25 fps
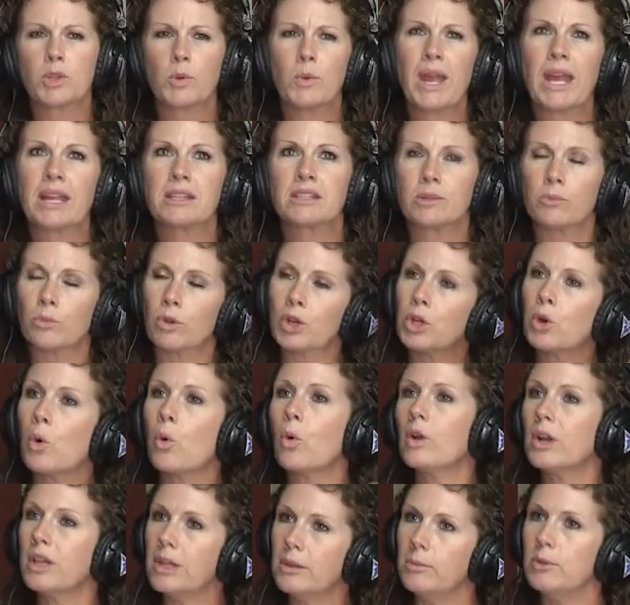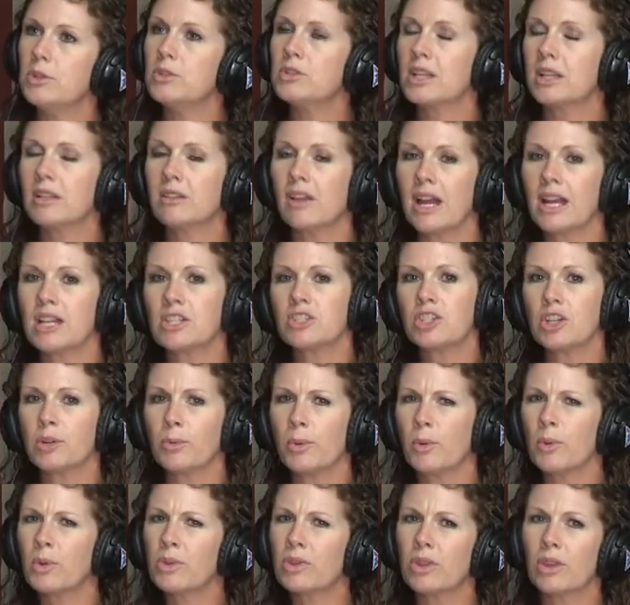So we had some recording music last year,
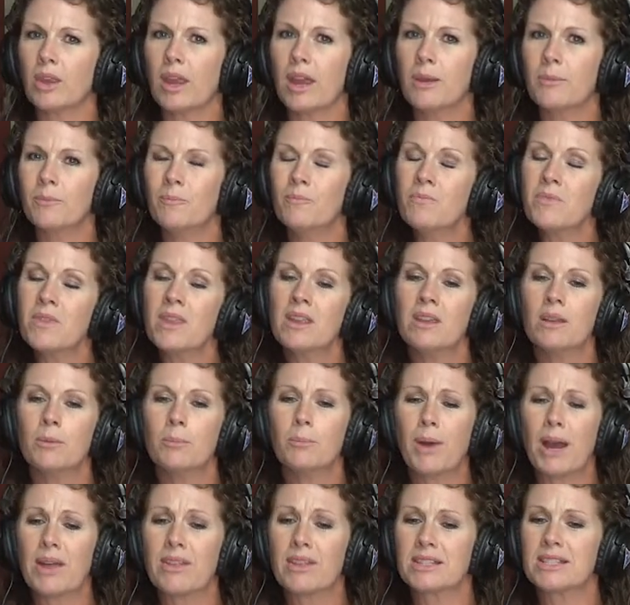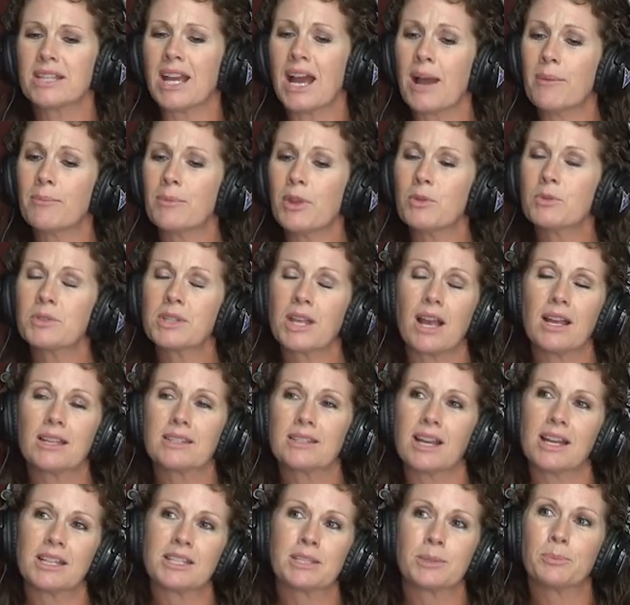but by the time those
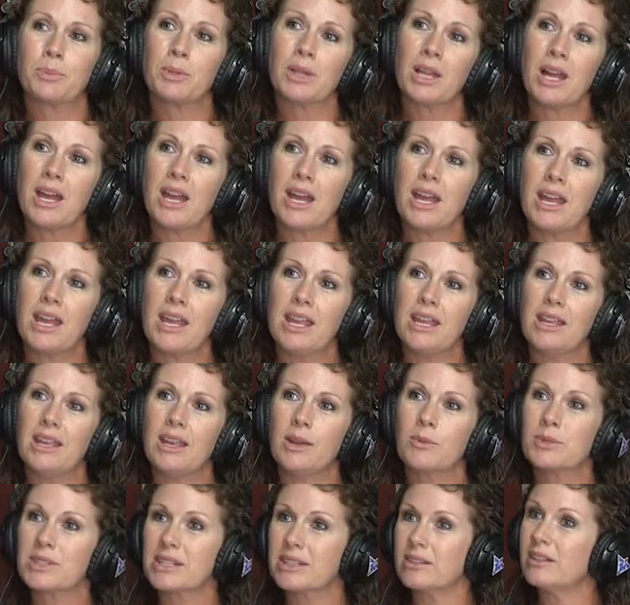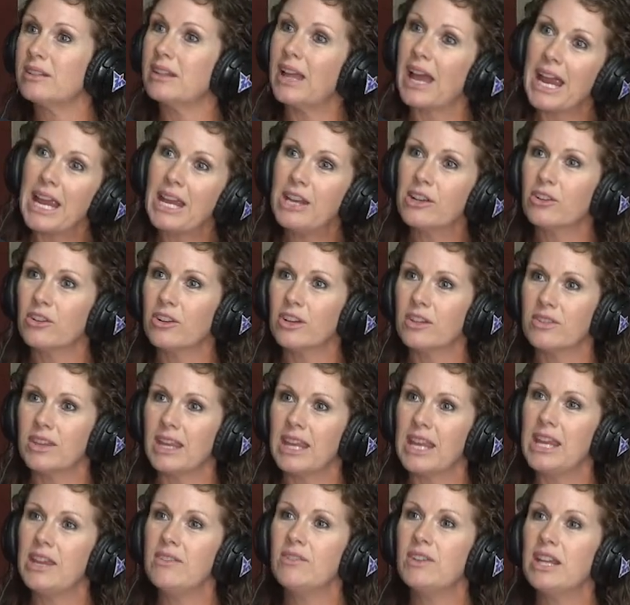guys got to play, it was later in
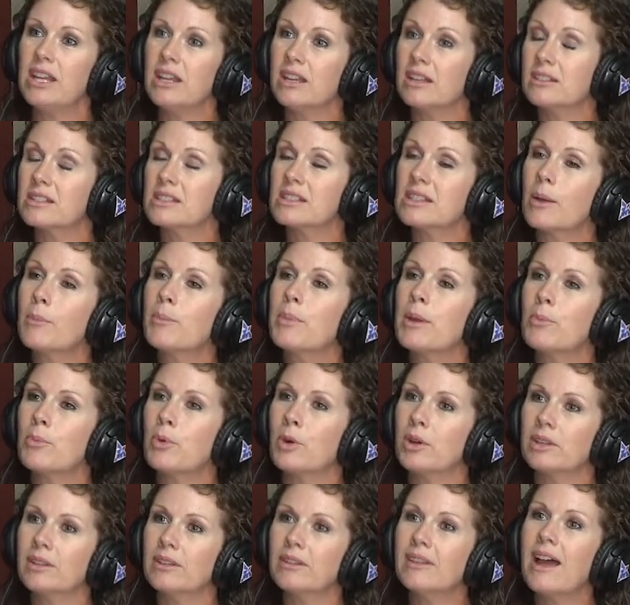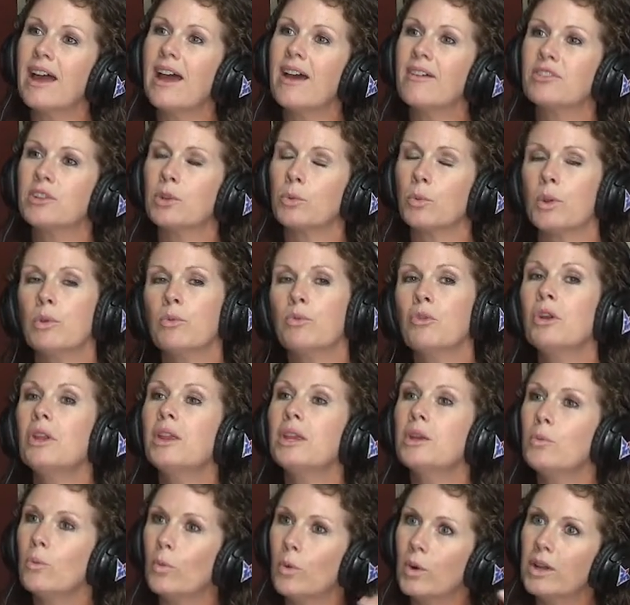the evening, and some people had left, and we
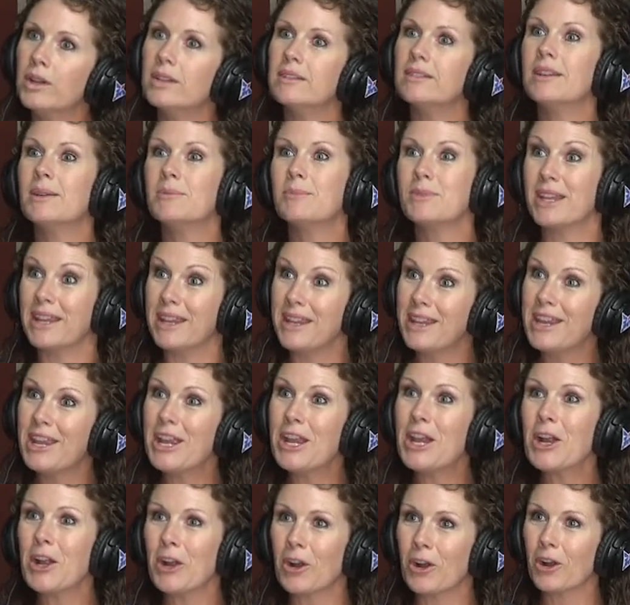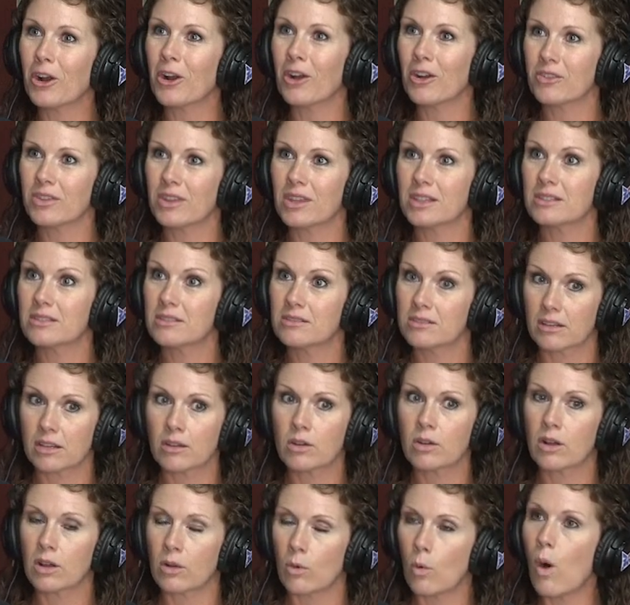really want them to hear the
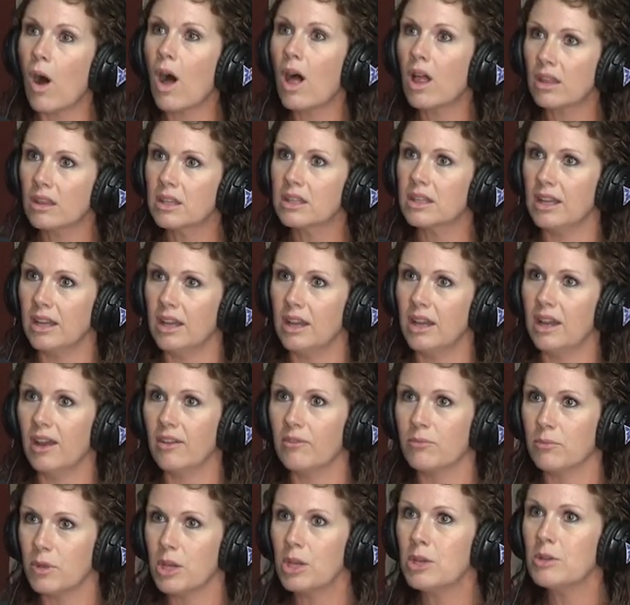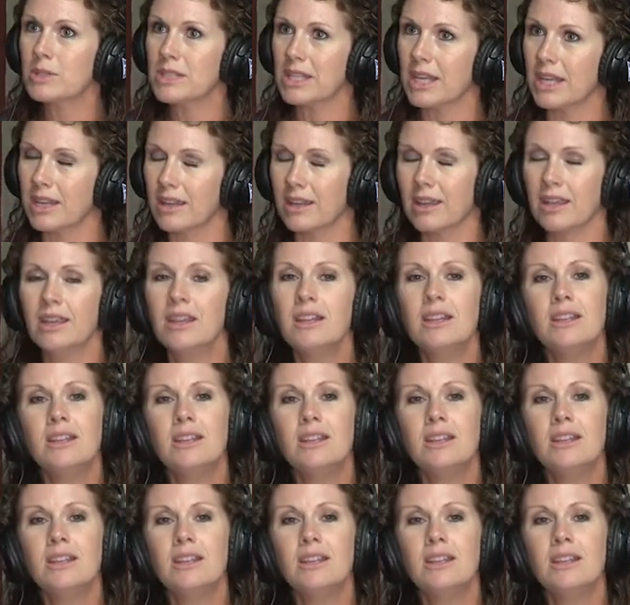quality of music.